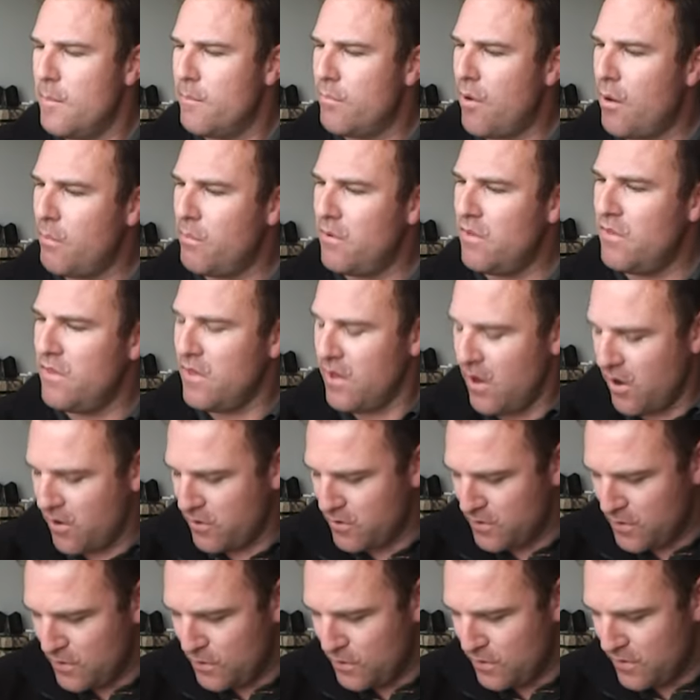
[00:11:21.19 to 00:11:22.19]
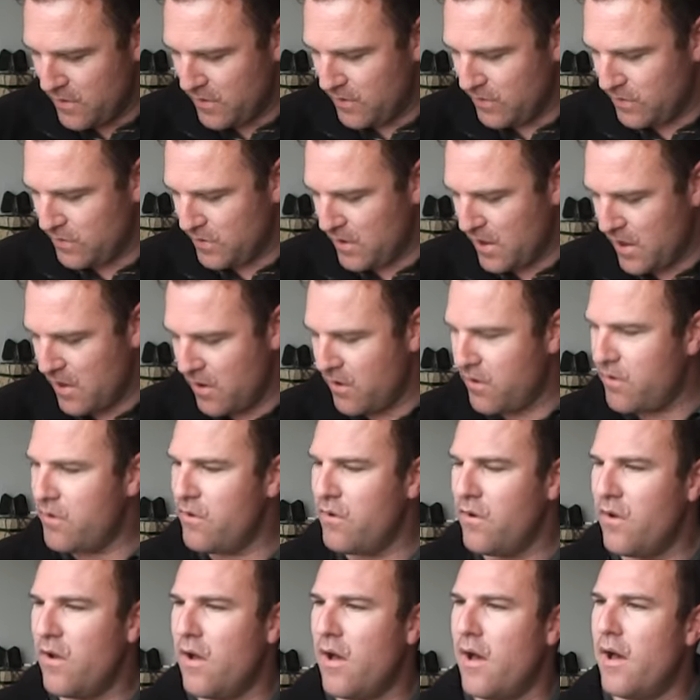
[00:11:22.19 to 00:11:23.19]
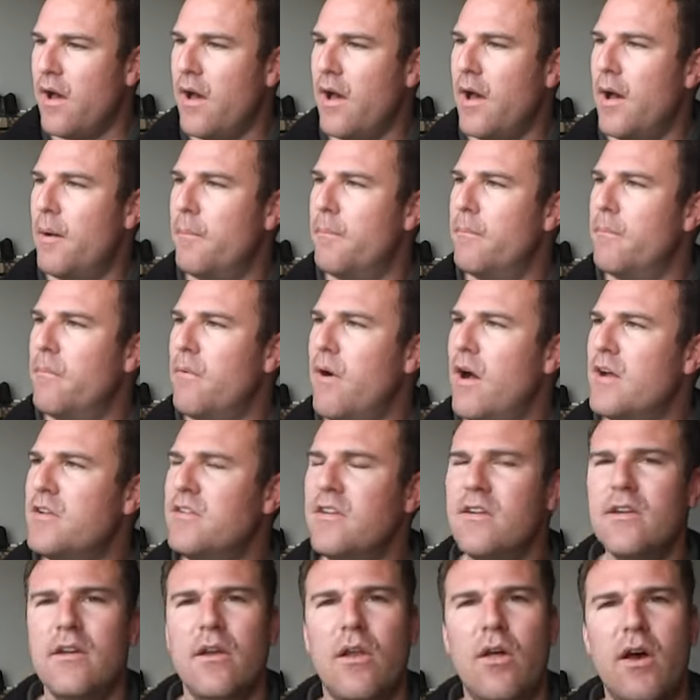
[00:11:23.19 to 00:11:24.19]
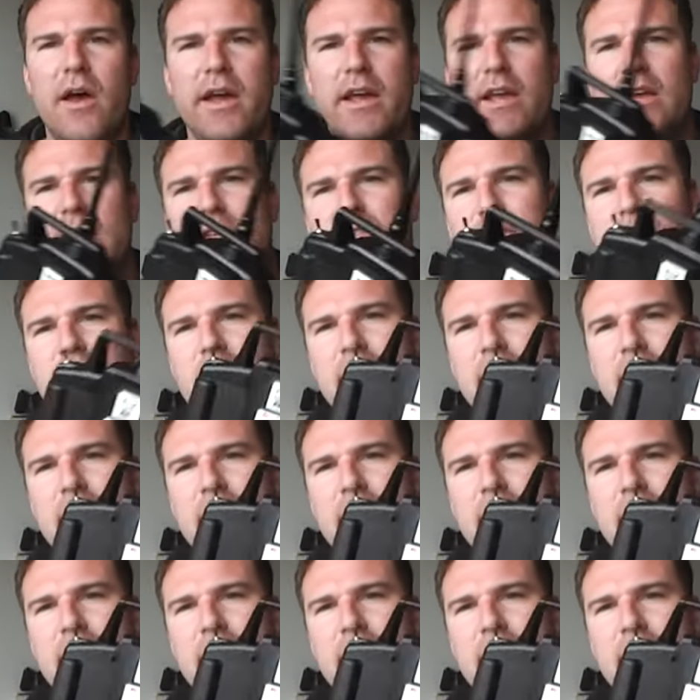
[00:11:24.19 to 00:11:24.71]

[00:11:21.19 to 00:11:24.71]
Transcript: Probably the only thing that I didn't like is